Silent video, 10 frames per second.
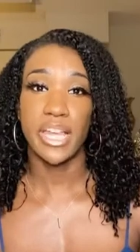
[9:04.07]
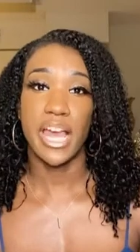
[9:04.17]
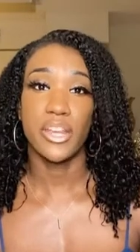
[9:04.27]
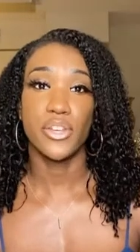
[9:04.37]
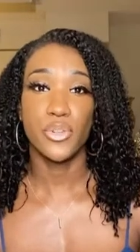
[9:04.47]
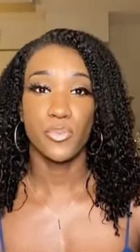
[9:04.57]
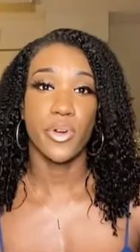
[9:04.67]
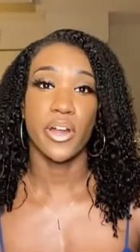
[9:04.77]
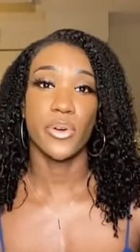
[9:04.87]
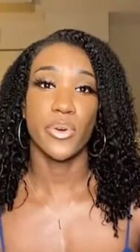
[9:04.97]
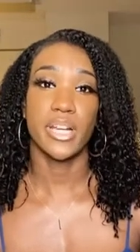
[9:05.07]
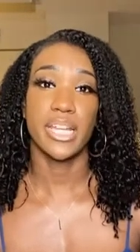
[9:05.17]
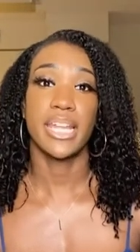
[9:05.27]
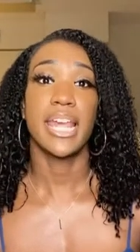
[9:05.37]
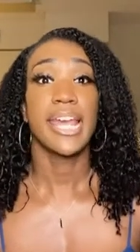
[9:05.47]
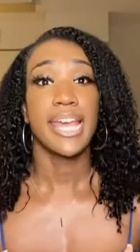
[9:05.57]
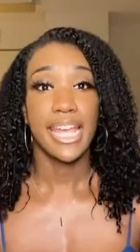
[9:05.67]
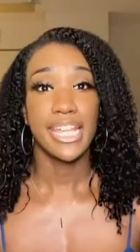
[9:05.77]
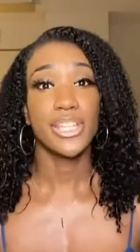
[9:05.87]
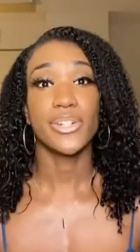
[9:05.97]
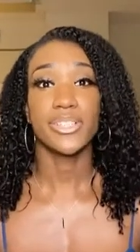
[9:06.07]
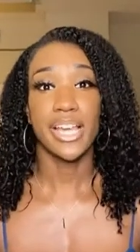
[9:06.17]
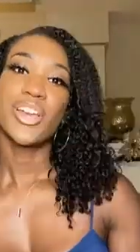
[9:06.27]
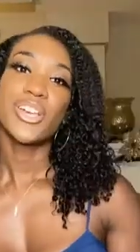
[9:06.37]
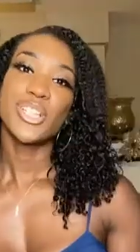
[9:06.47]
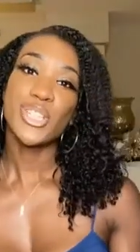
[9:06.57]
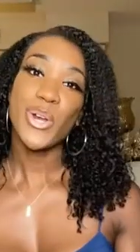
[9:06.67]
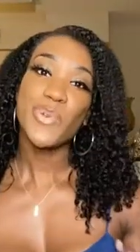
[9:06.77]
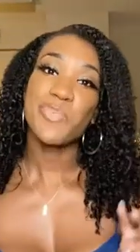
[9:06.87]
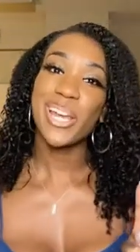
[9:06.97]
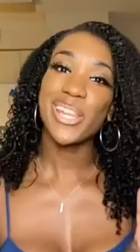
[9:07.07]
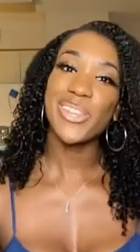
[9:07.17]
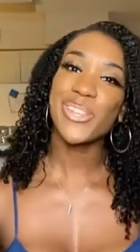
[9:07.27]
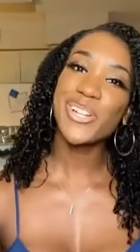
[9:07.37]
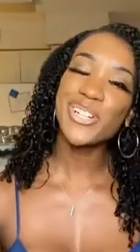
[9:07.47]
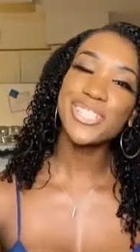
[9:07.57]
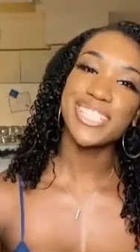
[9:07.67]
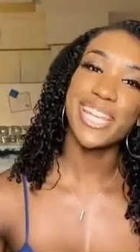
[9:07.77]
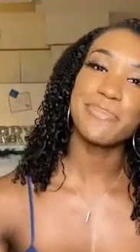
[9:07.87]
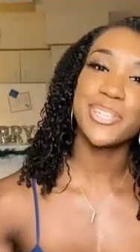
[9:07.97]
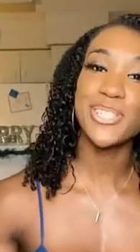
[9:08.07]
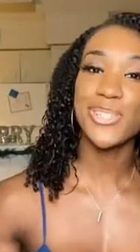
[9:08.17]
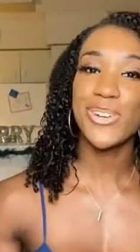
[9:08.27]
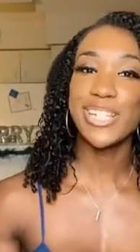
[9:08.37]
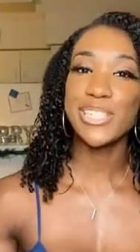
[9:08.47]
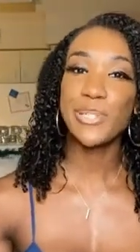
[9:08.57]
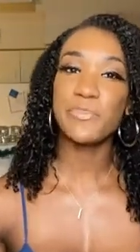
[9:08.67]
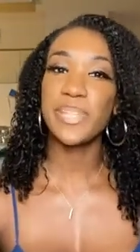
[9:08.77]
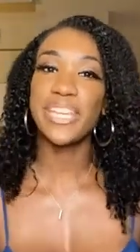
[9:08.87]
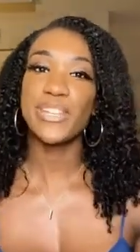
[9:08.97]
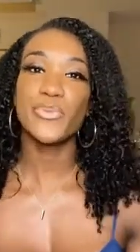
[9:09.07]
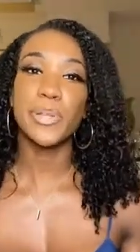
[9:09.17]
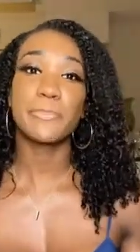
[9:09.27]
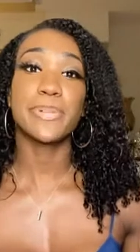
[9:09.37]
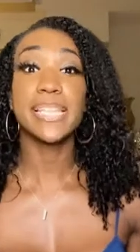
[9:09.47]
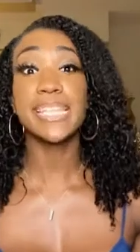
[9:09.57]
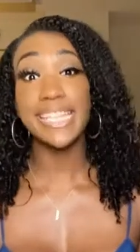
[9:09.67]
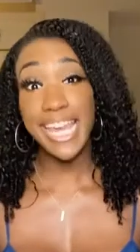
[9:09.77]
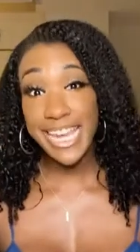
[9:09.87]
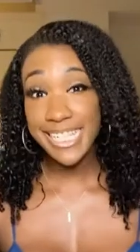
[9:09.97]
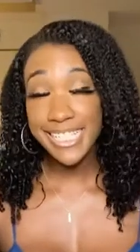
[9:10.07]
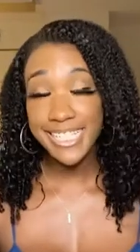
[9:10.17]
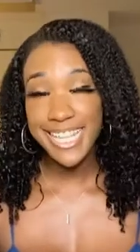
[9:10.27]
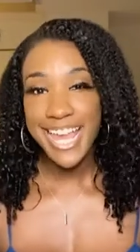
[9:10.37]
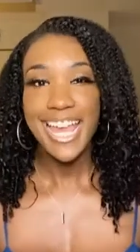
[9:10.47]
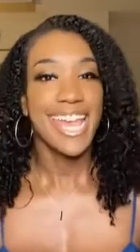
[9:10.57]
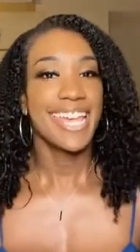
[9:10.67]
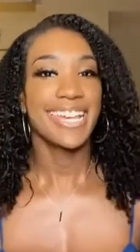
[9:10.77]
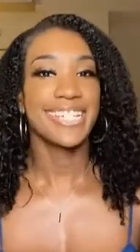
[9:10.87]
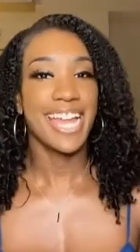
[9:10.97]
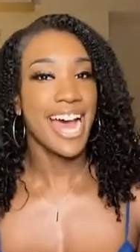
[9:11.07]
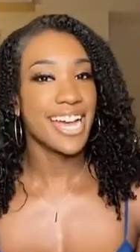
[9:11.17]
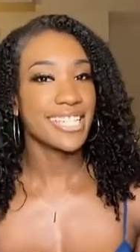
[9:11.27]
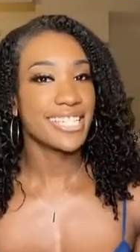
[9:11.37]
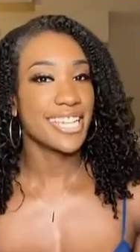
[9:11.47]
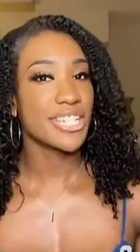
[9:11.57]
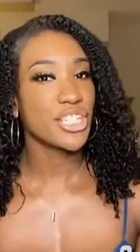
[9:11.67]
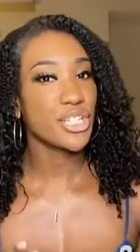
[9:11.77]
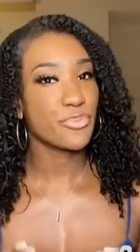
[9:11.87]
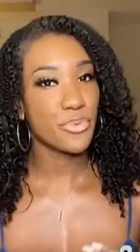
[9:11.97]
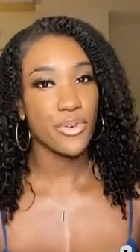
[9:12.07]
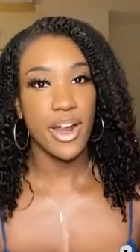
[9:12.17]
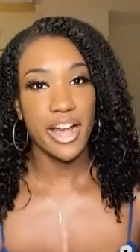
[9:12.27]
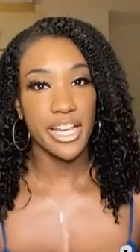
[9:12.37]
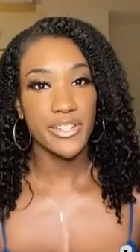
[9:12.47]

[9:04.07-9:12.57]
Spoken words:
new priority in your life. So my third tip is going to be replace and not deprive.